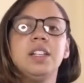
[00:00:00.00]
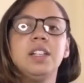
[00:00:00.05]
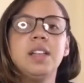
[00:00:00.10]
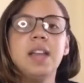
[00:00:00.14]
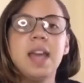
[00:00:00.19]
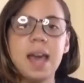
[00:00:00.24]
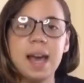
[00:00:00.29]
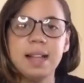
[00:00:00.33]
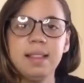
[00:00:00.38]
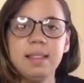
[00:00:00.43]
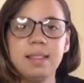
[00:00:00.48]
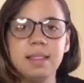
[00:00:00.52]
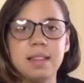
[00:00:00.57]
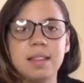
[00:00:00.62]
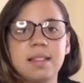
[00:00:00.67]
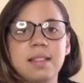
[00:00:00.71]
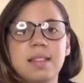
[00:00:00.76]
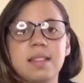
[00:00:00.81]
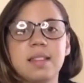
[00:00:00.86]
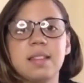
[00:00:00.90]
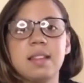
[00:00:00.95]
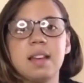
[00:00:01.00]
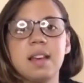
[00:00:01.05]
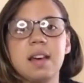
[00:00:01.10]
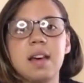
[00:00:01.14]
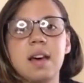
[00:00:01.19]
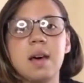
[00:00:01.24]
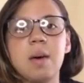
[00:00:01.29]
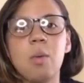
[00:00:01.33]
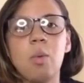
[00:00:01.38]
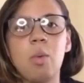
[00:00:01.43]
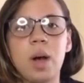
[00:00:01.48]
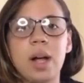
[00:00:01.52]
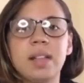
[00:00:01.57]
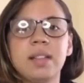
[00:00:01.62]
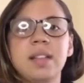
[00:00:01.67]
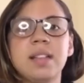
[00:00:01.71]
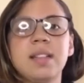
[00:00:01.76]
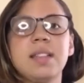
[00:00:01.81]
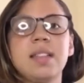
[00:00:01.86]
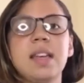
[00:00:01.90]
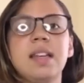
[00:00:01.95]
At this
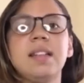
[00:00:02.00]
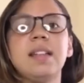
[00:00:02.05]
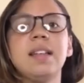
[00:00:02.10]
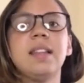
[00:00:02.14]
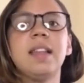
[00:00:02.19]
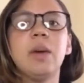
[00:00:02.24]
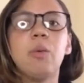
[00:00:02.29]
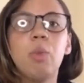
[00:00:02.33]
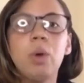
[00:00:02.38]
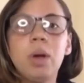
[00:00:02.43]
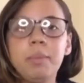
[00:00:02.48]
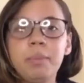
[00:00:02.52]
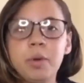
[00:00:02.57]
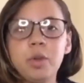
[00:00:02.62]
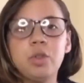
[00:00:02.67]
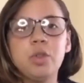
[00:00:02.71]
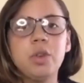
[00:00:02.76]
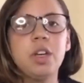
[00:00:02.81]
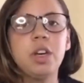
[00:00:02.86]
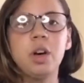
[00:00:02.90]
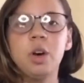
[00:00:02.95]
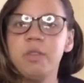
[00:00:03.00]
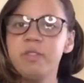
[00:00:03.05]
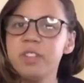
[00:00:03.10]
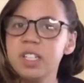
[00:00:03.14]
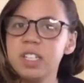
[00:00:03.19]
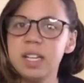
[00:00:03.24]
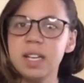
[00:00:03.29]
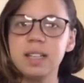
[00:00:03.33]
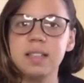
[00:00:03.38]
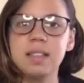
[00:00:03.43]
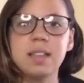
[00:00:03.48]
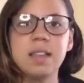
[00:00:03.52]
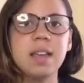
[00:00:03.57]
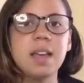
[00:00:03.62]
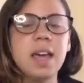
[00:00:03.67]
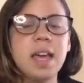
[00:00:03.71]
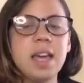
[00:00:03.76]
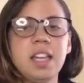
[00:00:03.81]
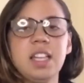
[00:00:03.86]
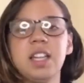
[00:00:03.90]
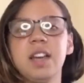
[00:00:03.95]
wellness center, they will be doing COVID testing,
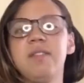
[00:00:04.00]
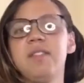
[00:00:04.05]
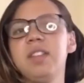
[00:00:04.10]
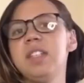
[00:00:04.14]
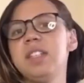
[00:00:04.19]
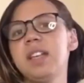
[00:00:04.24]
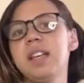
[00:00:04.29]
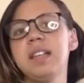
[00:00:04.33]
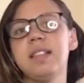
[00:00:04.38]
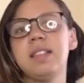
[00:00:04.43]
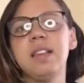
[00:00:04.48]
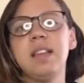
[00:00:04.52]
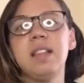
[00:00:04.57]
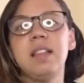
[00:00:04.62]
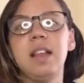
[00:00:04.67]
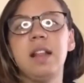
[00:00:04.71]
HIV testing.